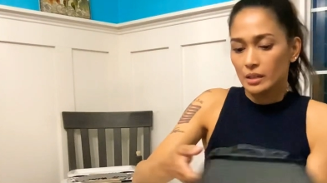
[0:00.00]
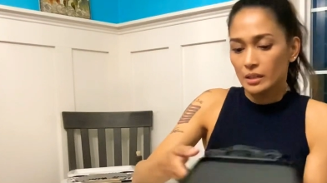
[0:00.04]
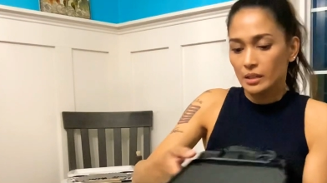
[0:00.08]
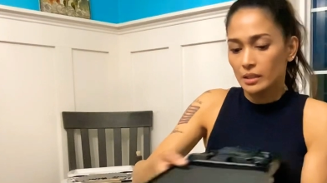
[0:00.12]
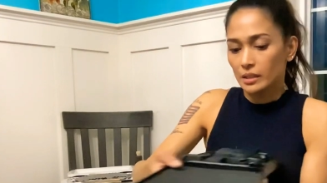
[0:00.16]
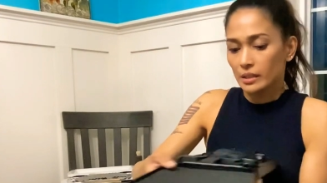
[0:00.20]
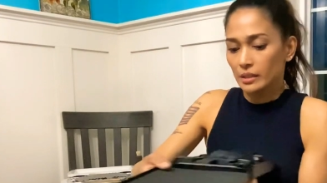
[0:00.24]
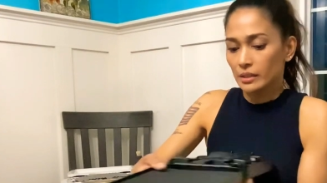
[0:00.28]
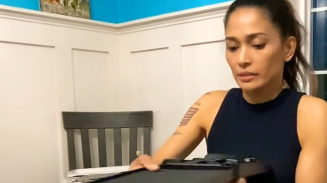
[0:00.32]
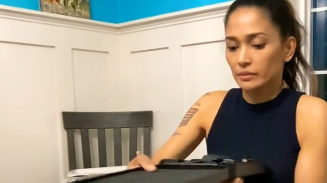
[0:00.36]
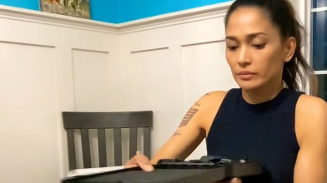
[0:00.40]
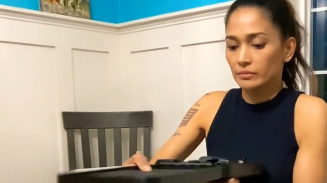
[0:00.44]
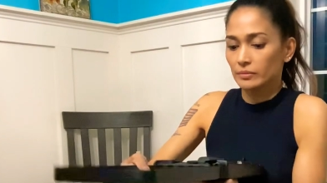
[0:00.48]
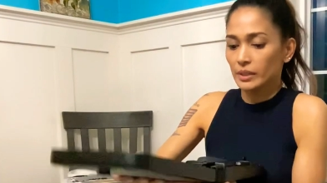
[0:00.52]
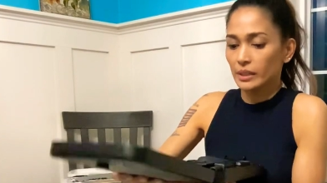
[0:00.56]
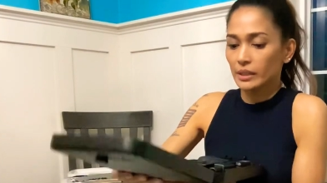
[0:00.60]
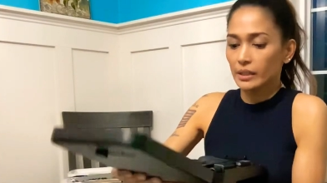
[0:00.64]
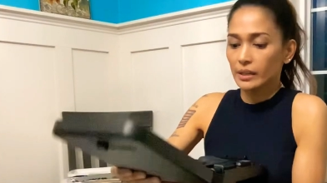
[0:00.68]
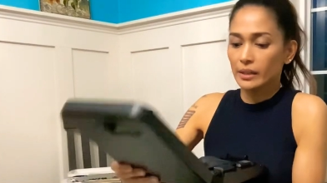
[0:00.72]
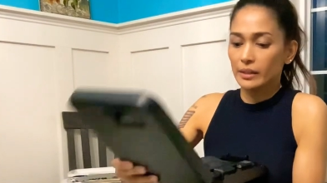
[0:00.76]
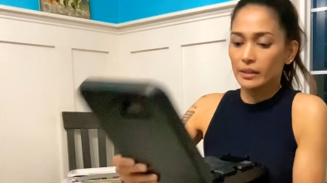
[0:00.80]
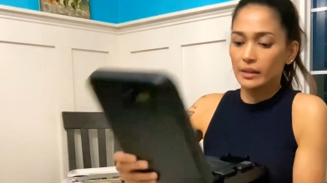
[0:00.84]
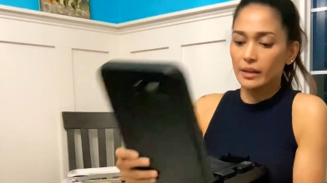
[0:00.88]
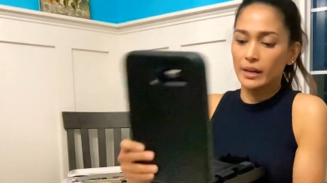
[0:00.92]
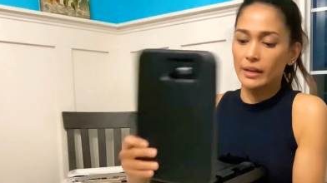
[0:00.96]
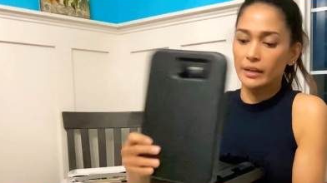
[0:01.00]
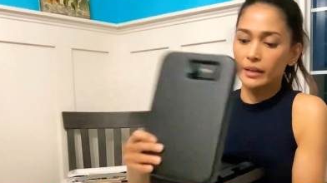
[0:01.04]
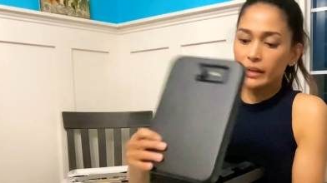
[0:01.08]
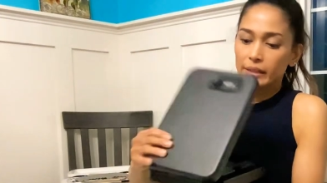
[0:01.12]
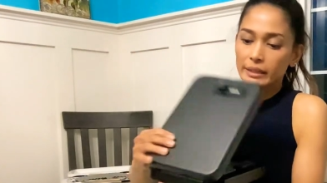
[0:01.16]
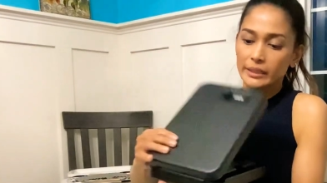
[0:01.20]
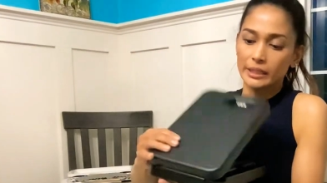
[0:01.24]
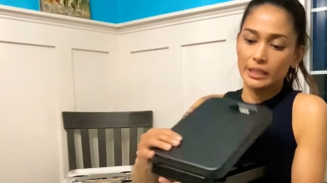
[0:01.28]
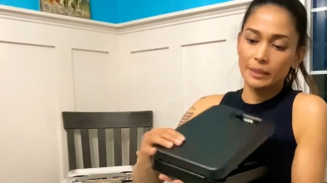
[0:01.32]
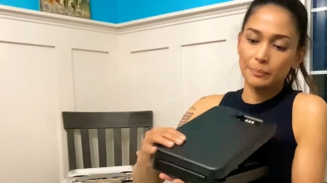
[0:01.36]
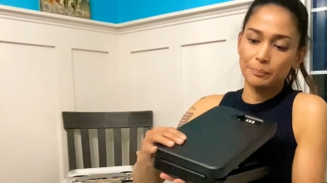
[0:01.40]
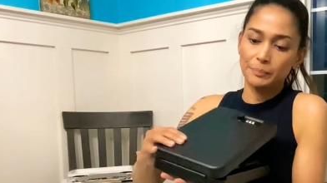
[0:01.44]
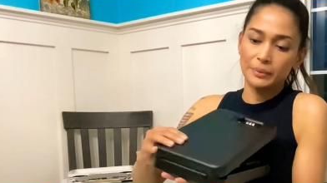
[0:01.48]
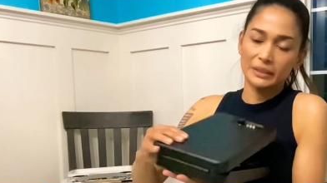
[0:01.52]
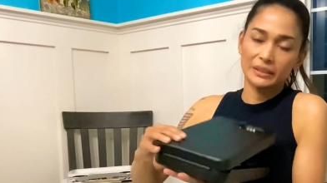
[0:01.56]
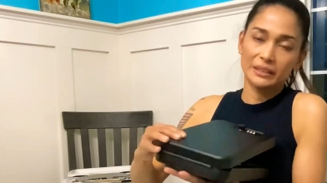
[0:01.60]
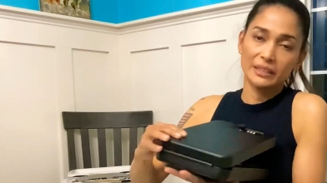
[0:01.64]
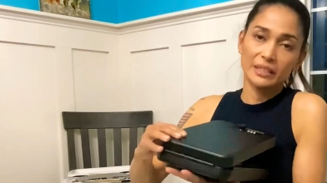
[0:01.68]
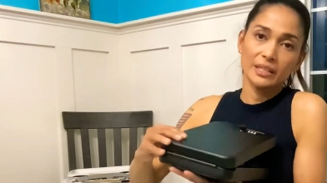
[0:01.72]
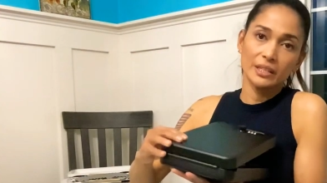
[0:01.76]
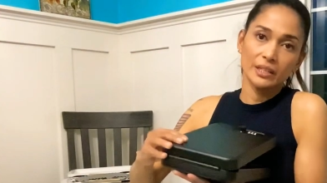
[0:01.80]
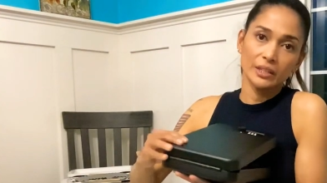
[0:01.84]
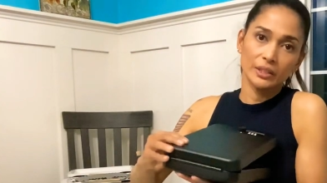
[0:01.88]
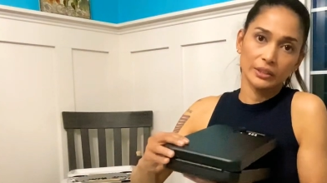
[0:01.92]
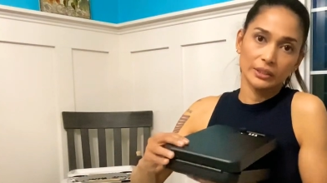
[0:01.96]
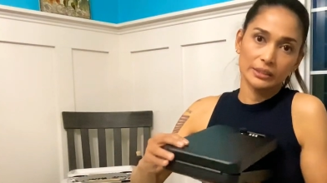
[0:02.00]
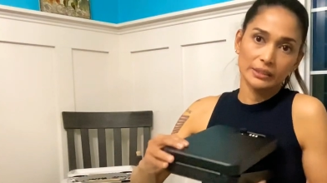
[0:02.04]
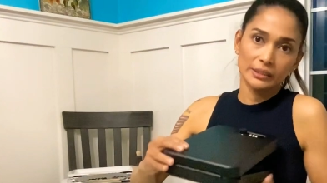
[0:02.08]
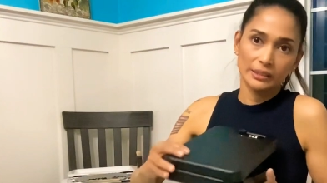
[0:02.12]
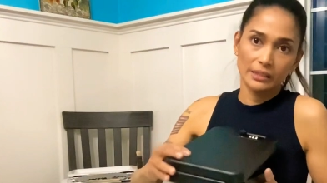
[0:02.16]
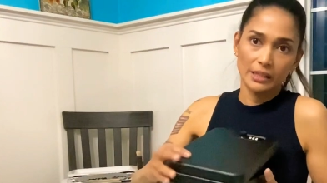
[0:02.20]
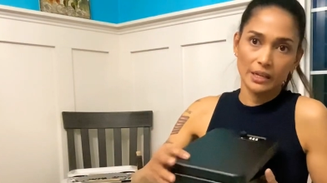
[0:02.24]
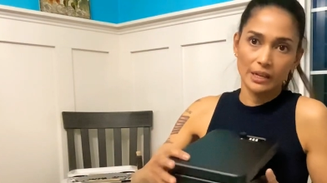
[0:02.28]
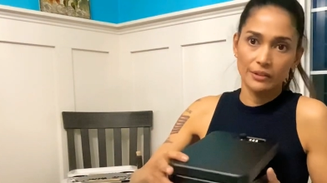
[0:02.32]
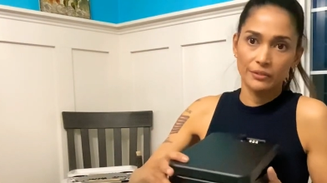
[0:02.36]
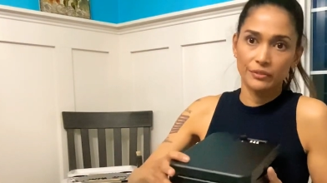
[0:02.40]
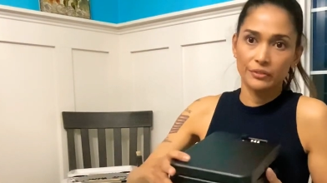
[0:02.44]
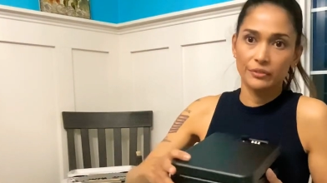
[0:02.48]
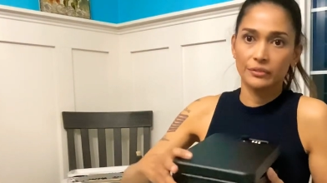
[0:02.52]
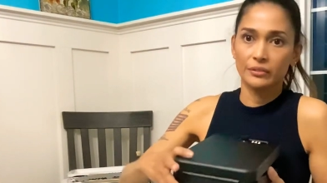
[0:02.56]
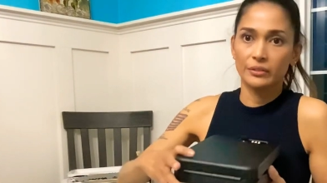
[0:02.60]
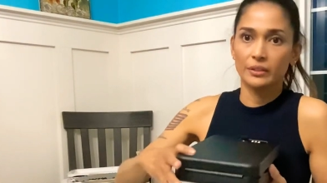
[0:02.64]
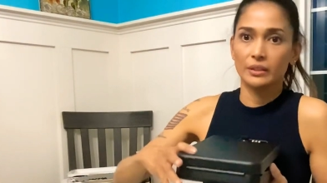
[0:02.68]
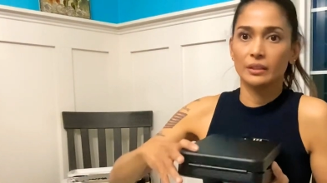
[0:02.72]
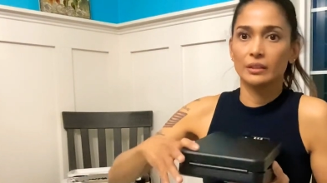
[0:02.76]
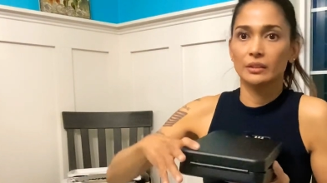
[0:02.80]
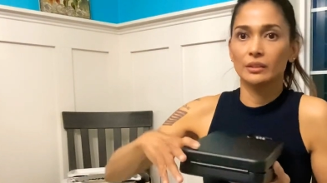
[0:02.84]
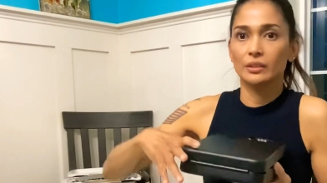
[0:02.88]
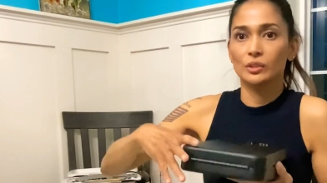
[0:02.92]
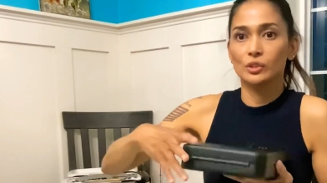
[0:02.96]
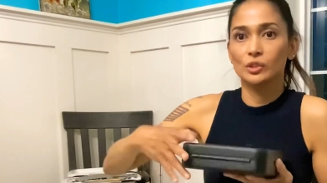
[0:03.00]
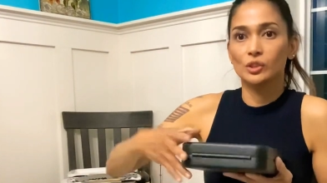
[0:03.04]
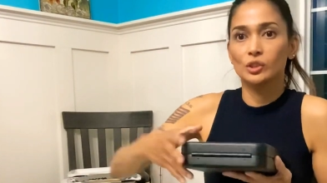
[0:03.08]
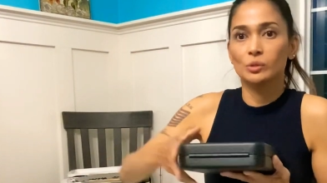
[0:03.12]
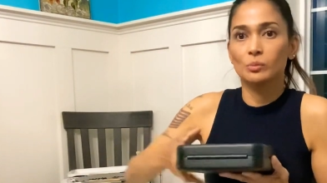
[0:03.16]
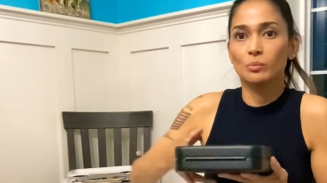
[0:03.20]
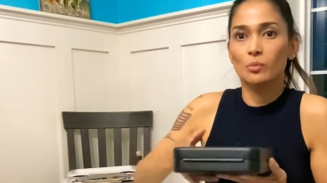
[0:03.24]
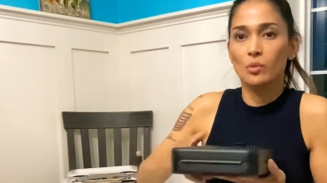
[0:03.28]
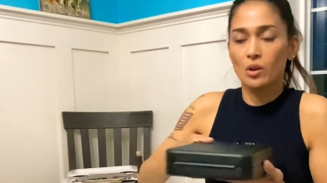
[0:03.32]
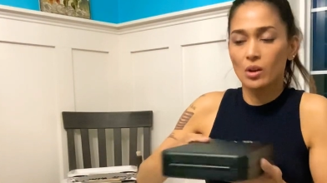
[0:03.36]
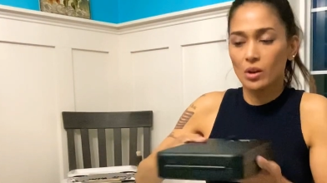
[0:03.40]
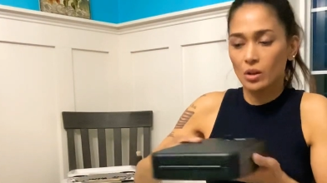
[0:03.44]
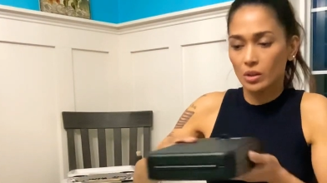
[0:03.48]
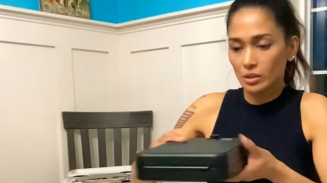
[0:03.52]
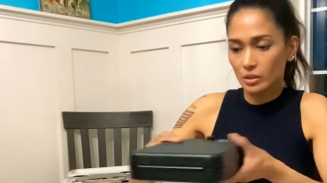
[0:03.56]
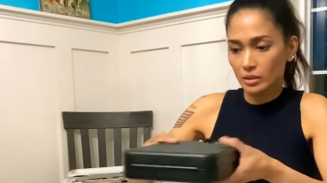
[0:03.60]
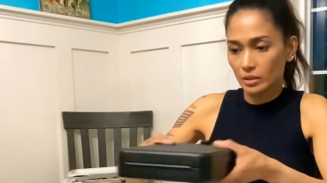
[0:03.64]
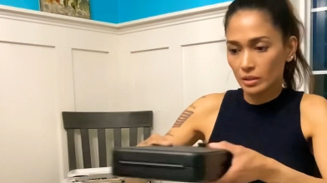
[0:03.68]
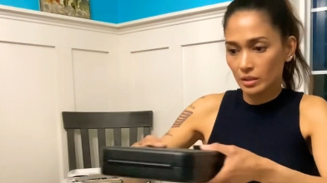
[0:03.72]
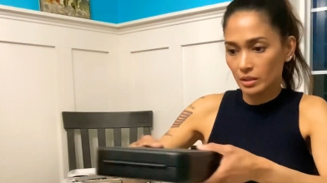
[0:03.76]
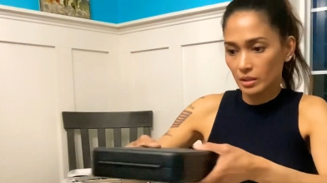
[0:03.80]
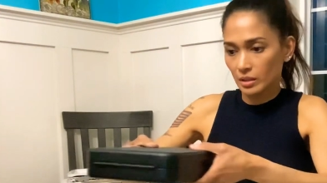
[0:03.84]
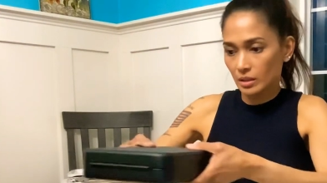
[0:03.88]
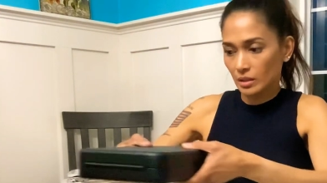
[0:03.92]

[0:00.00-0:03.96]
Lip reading: And I keep it here safe in this small